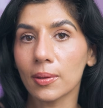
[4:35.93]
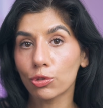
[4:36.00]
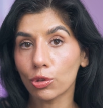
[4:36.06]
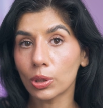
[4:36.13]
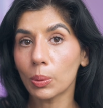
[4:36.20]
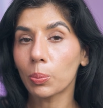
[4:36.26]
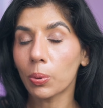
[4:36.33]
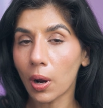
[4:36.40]
So
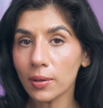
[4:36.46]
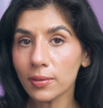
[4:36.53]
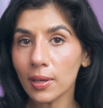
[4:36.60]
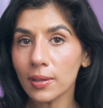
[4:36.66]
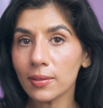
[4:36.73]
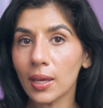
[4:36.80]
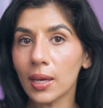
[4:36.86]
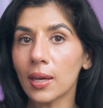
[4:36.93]
the
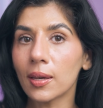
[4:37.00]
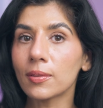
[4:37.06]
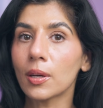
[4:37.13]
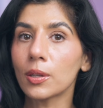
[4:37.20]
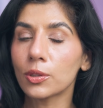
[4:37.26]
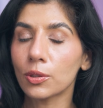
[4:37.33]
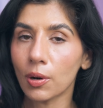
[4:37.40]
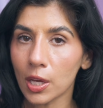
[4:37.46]
process is
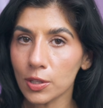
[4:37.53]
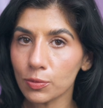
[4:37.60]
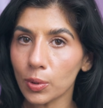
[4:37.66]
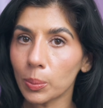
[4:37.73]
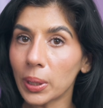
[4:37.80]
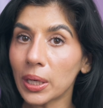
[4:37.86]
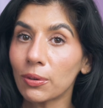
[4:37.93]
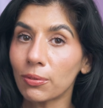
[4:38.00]

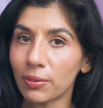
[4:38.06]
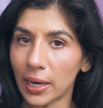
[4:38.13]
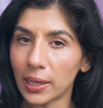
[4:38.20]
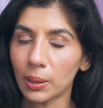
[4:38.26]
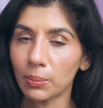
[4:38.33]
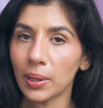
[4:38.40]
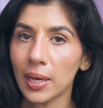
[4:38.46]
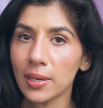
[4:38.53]
transforming
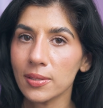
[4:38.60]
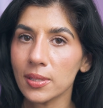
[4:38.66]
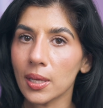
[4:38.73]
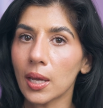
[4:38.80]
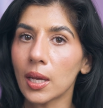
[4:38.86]
randomness